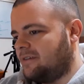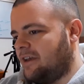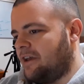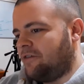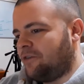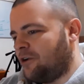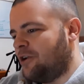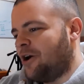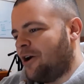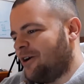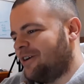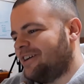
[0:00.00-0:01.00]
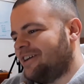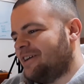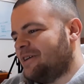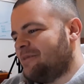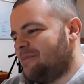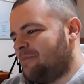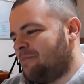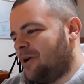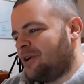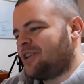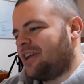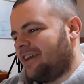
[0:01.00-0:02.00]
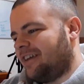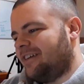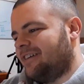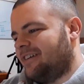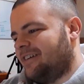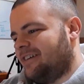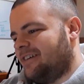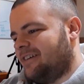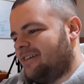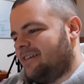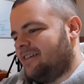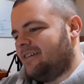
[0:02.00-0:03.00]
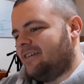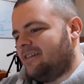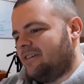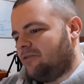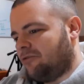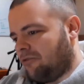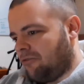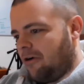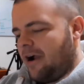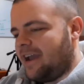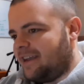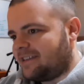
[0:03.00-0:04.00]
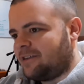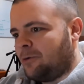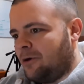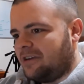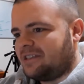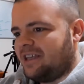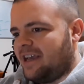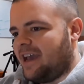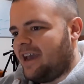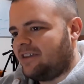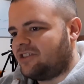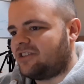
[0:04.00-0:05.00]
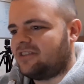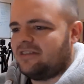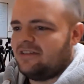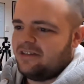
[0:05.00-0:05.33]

If you're not pushing right towards the edge,